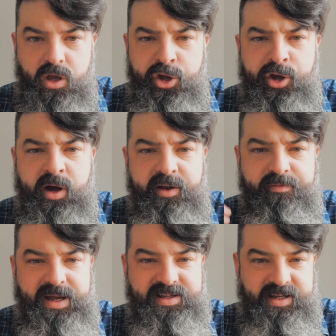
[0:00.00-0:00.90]
you're kind
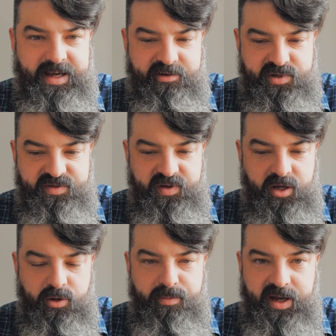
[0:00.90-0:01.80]
of painting atmosphere.
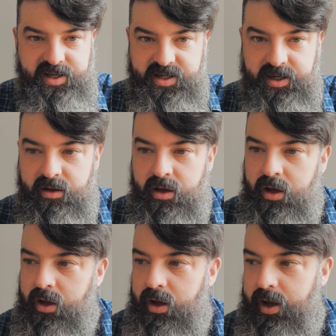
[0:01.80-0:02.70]
You're not painting
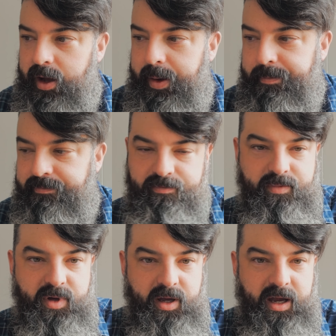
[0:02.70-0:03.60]

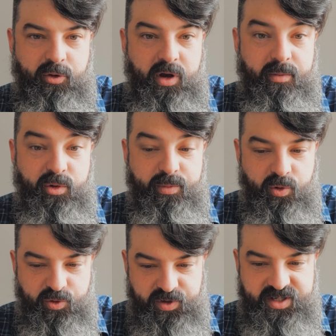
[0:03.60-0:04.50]
incredible
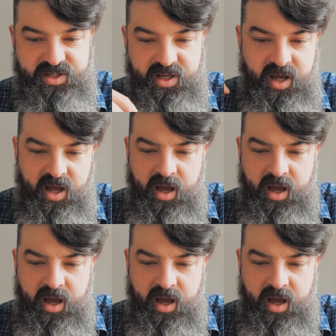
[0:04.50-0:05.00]
portraits.